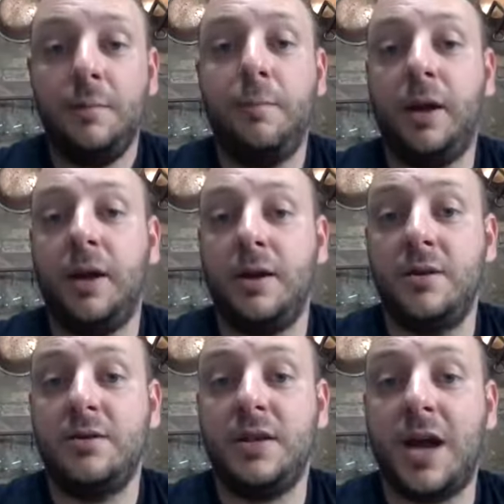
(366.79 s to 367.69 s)

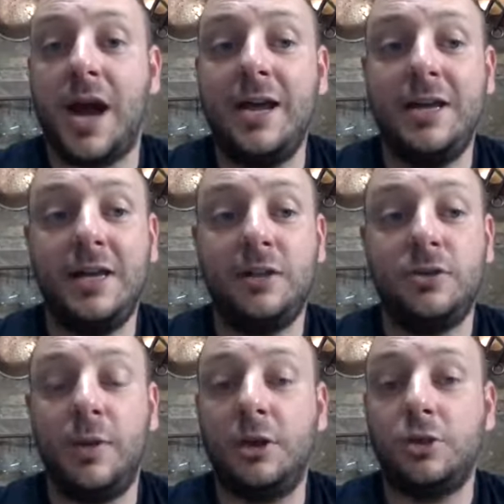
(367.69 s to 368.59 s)
because I need
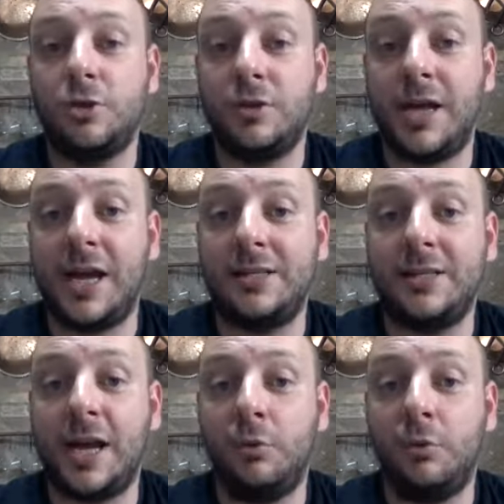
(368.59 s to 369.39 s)
to make sure that